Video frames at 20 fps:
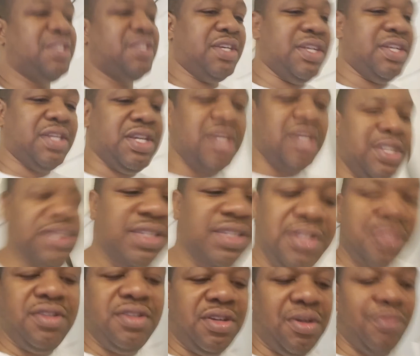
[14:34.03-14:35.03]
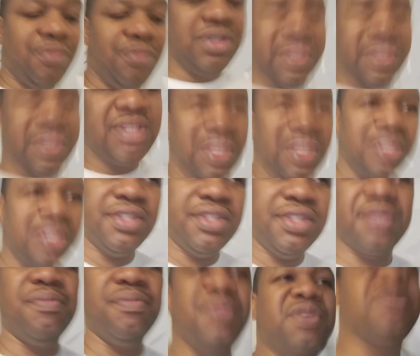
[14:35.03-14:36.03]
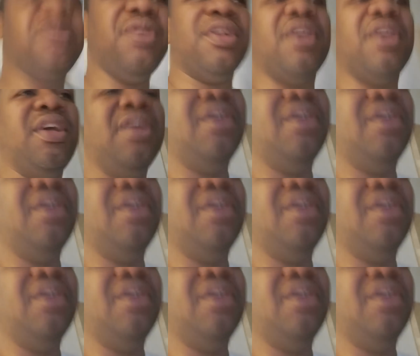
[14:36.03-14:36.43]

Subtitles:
in case, I want to see this community,